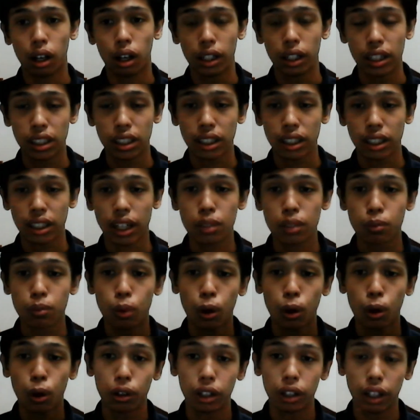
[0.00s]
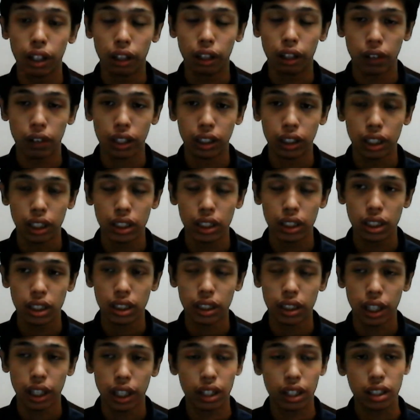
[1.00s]
discuss more on the
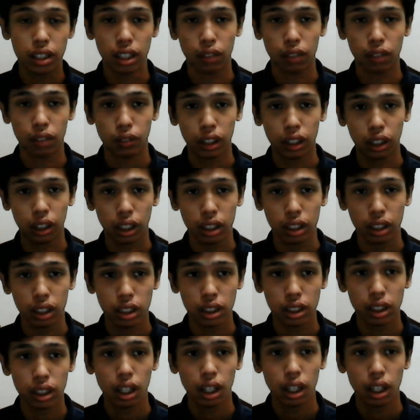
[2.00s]
advantages and disadvantages